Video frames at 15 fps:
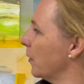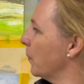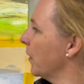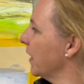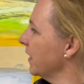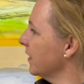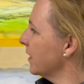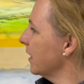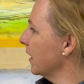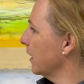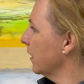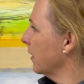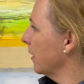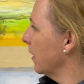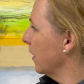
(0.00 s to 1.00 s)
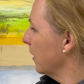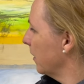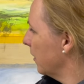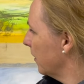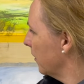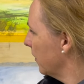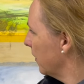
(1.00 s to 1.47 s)
a painting
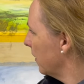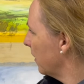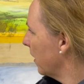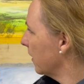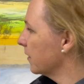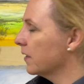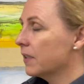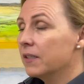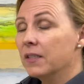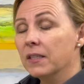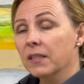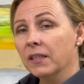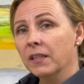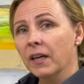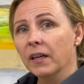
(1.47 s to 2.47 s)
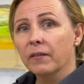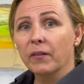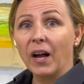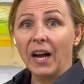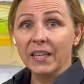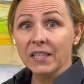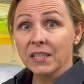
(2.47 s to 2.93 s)
uh, like this. It kind of
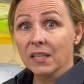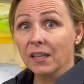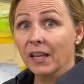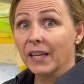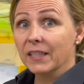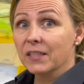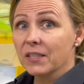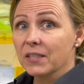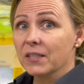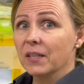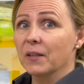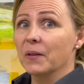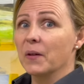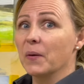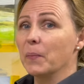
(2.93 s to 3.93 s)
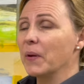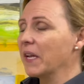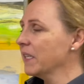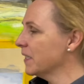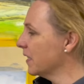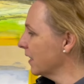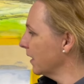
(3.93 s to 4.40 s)
isolates the
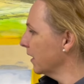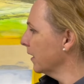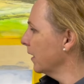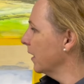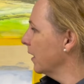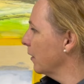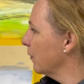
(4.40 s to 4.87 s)
painting